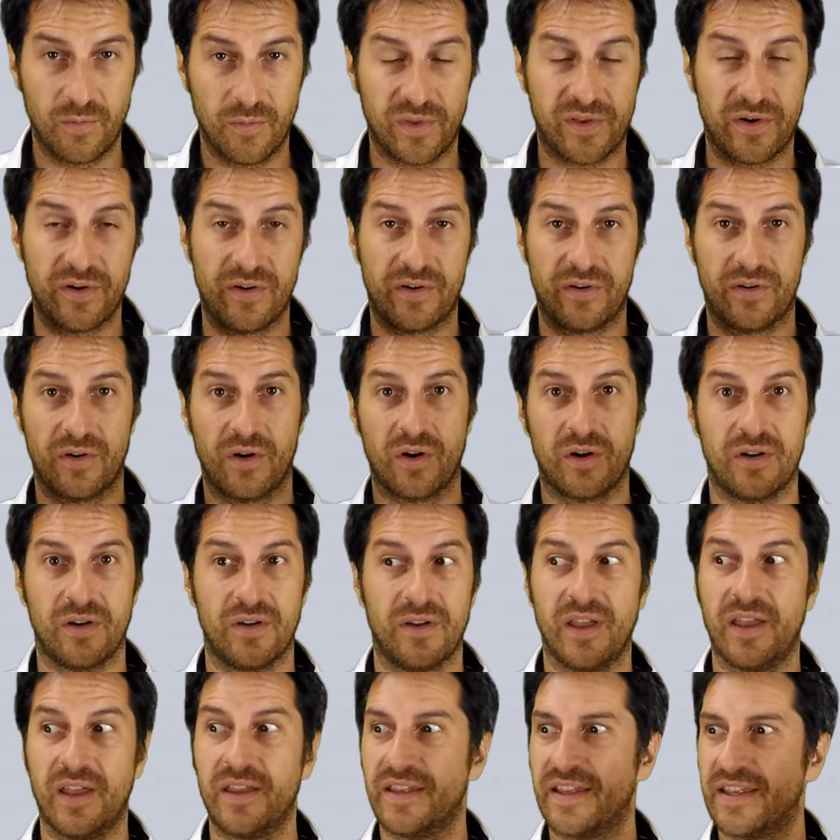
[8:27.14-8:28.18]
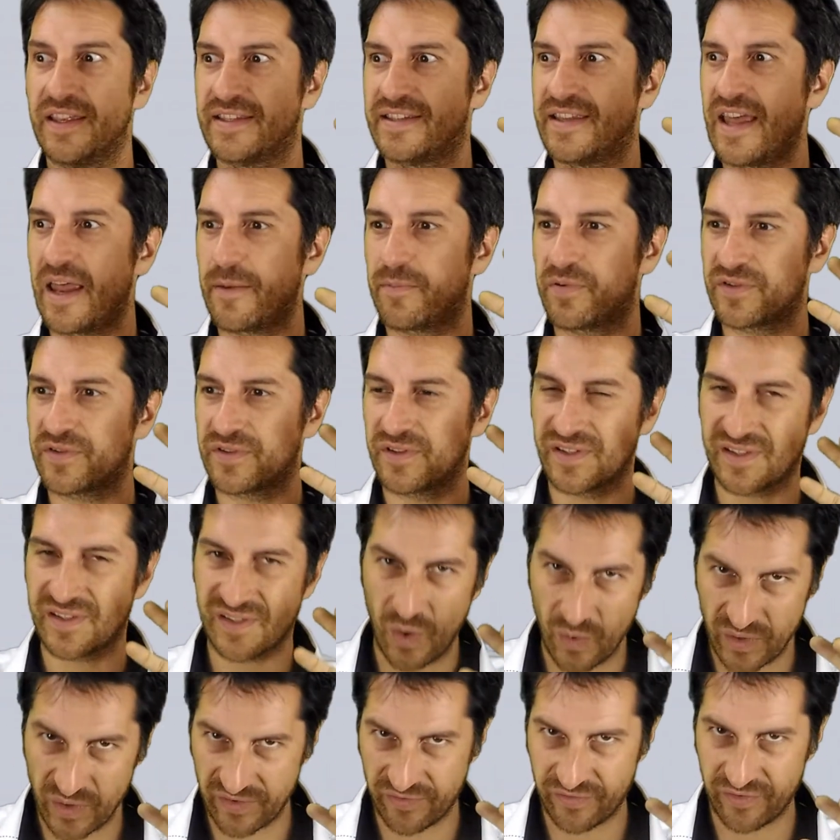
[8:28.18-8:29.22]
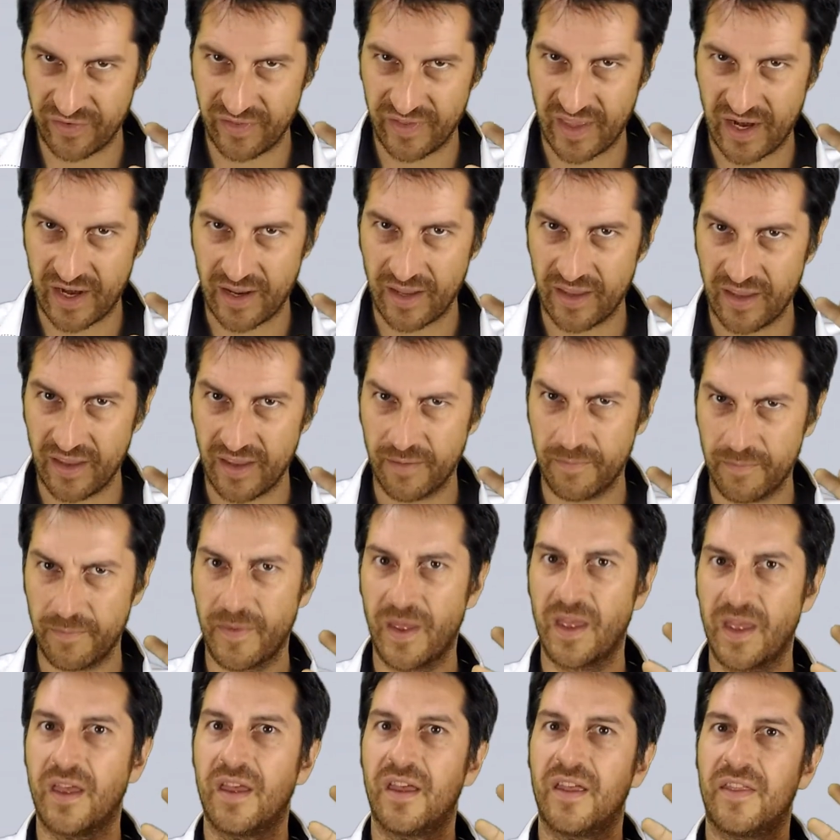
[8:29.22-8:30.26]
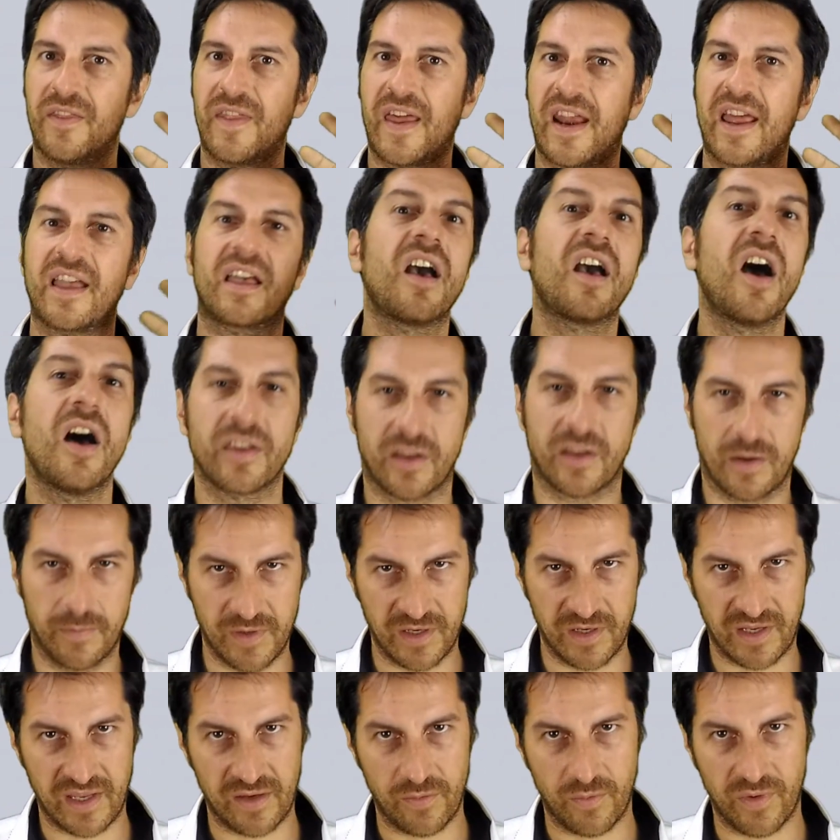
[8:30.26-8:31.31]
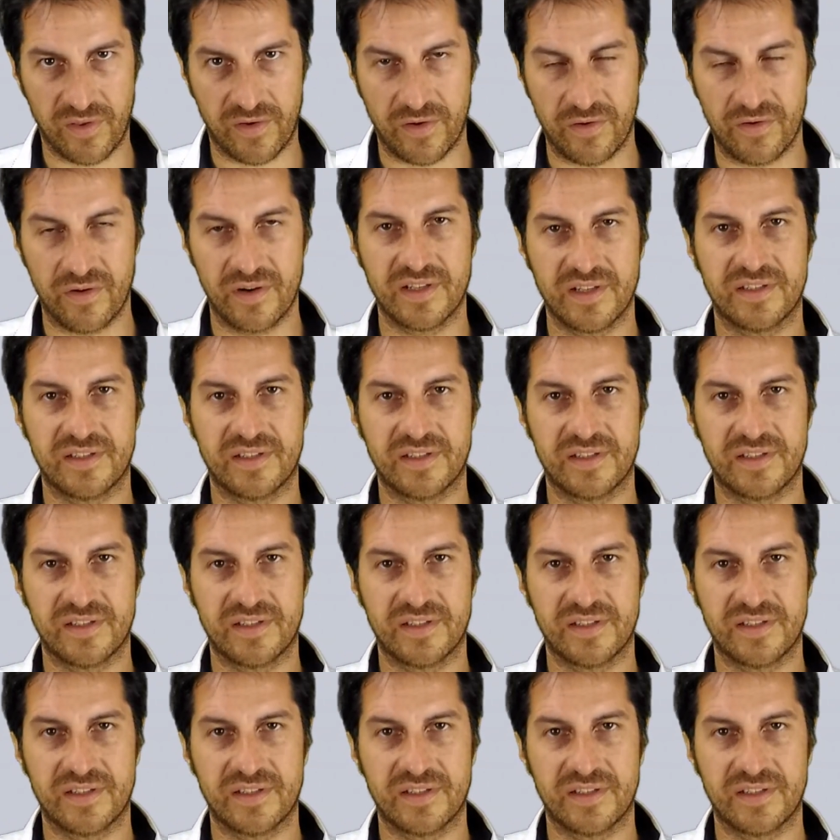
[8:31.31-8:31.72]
her? Or is that person so different that I am that I can't communicate with her?